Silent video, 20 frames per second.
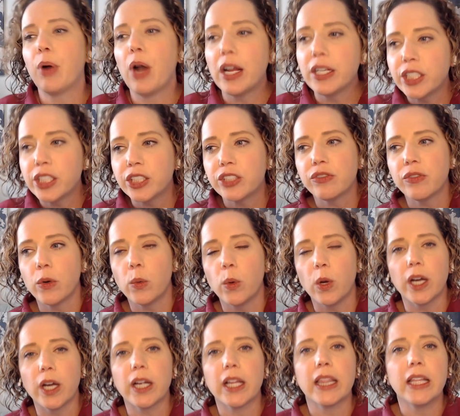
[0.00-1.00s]
Projects for
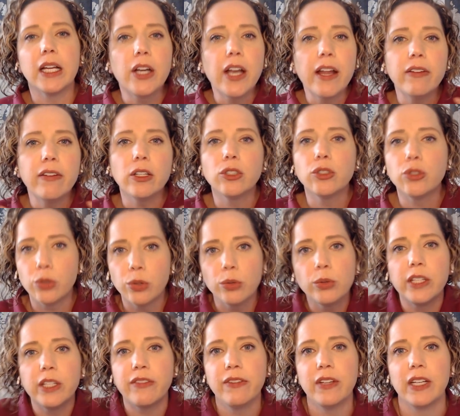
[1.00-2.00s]
work, they're never
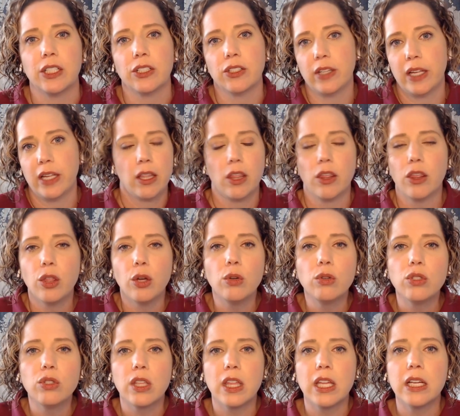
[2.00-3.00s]
truly finished. Like,
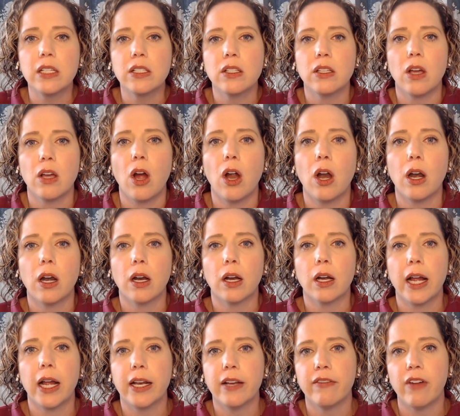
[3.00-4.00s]
those things
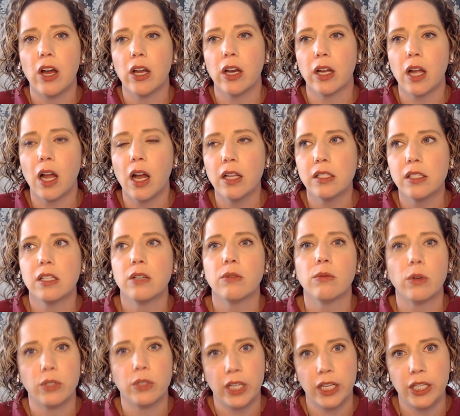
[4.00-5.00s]
are kind of on a
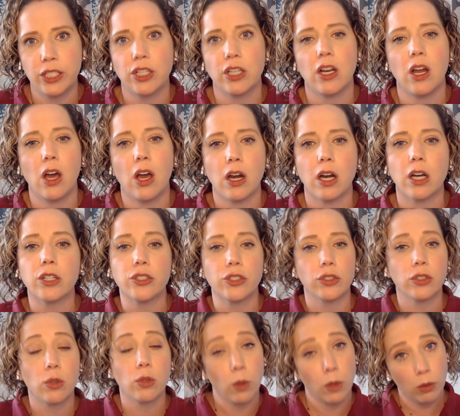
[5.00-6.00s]
constant rotation on our
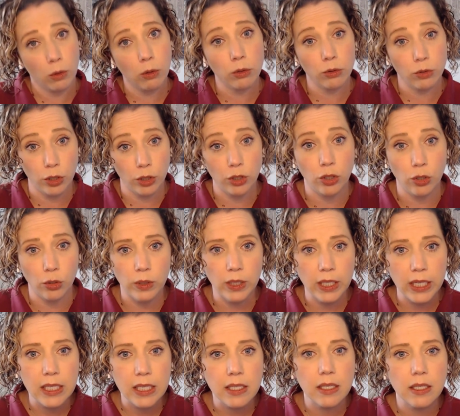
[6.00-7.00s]
quote unquote
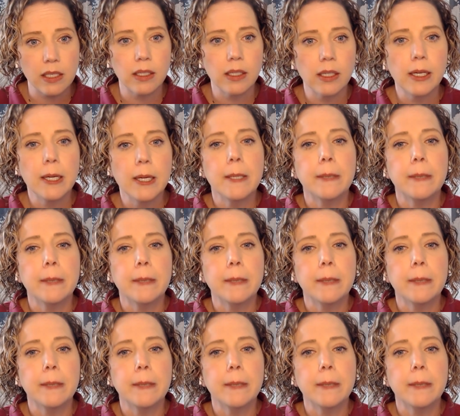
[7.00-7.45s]
to-do list.